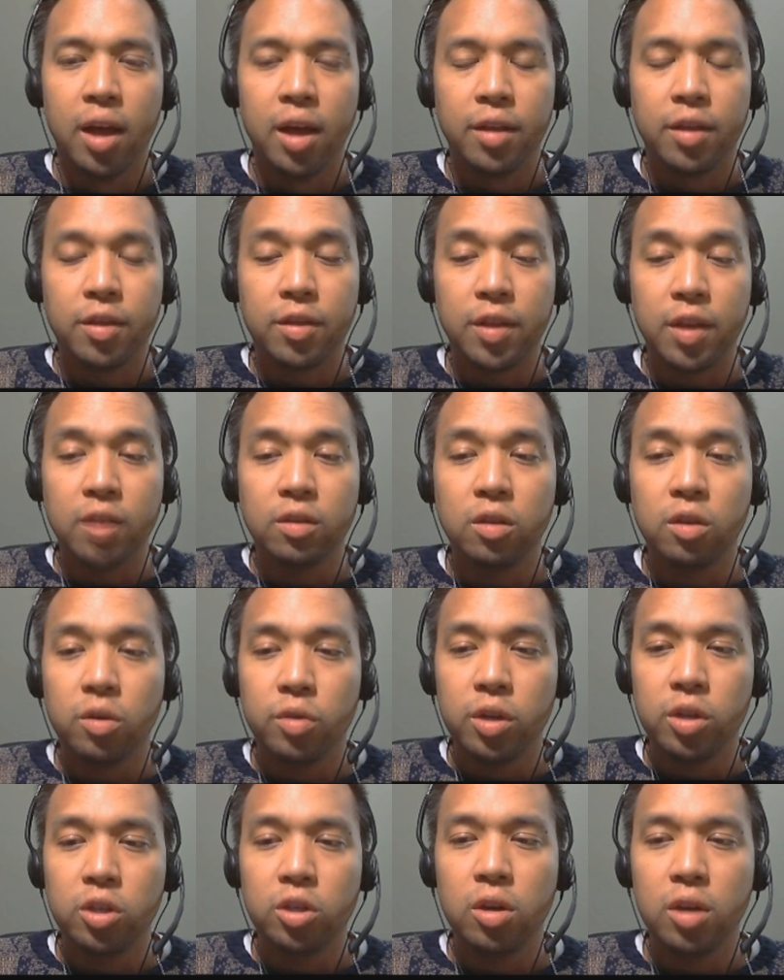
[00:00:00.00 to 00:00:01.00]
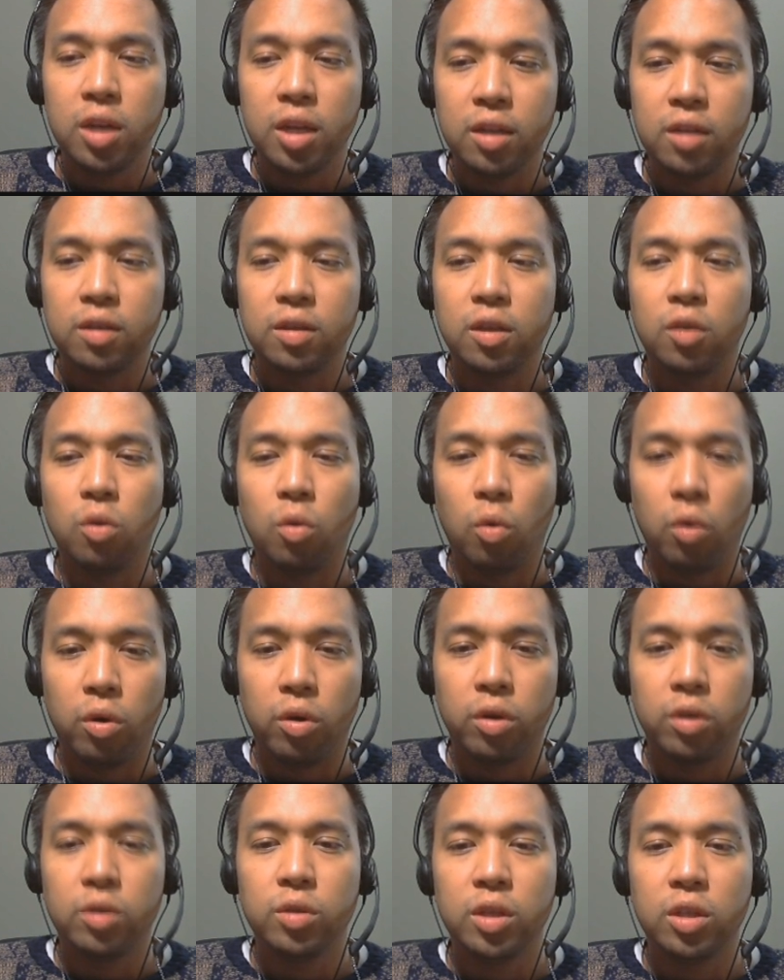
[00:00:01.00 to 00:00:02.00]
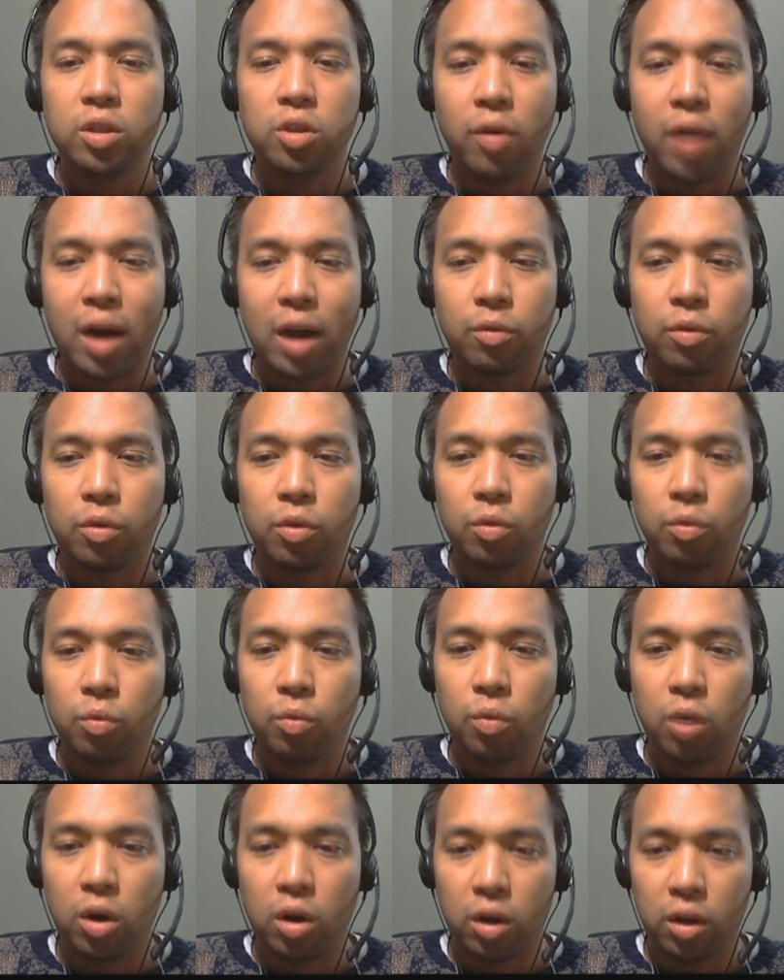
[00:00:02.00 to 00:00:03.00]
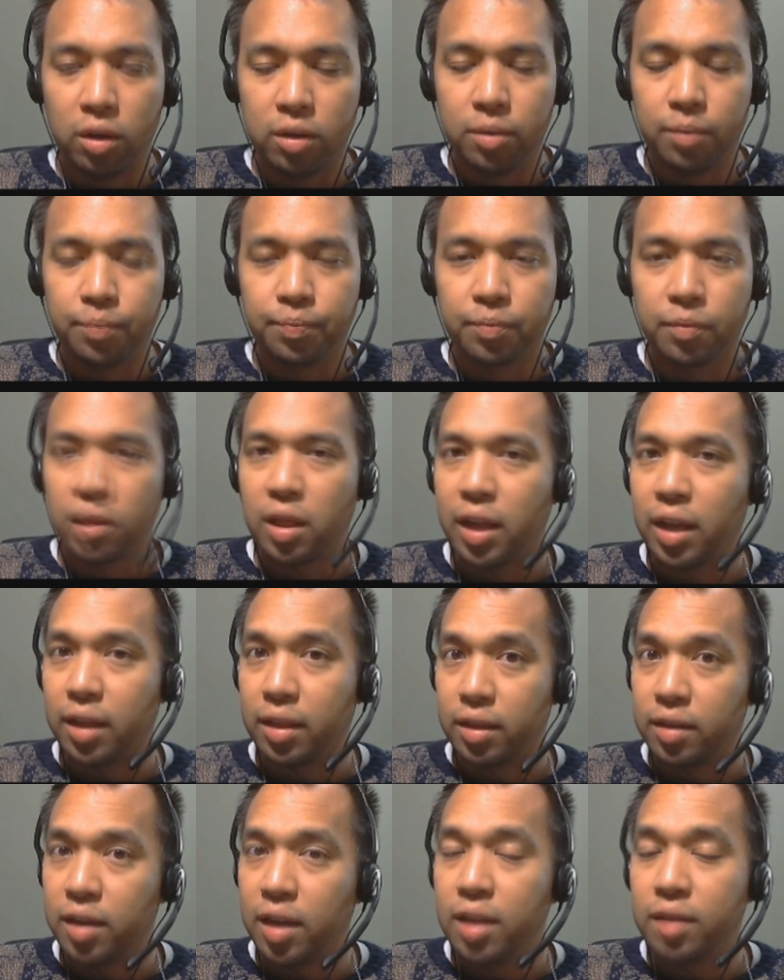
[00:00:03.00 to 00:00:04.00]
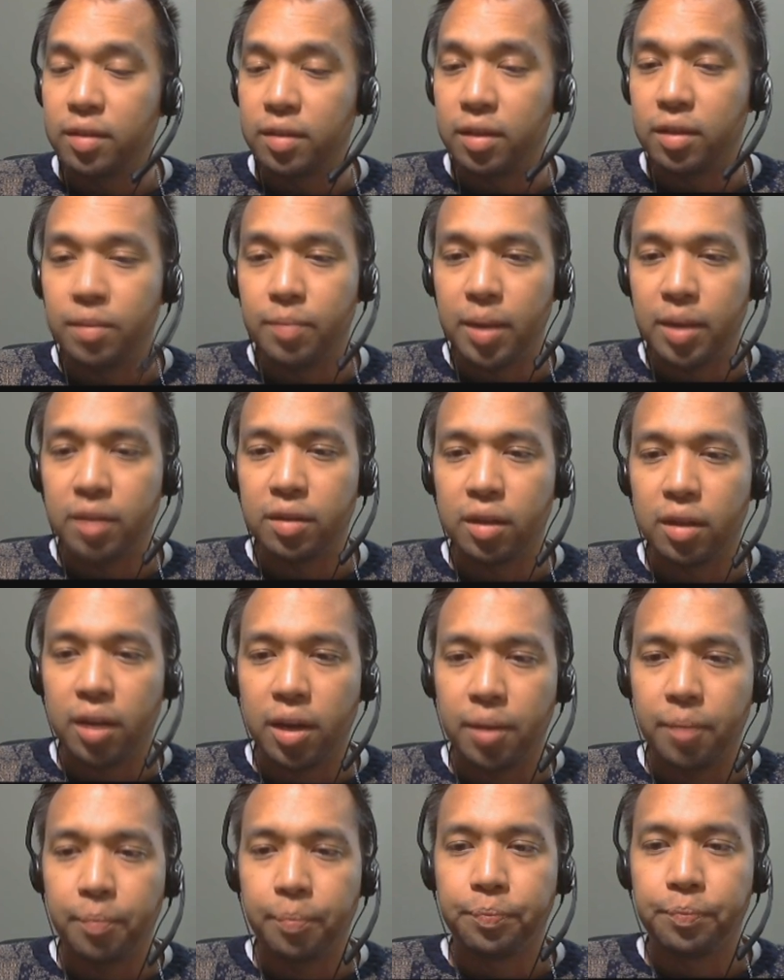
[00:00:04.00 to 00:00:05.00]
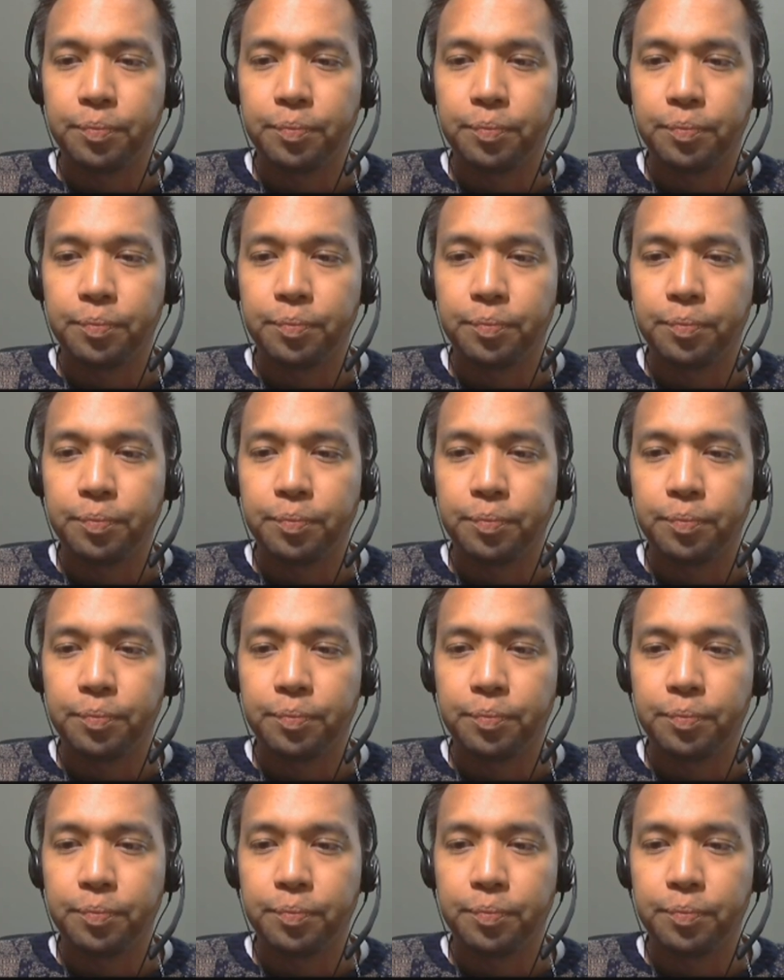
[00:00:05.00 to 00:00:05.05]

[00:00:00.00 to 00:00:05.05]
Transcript: the things a creature needs in order to interact with the world, like the senses, basically.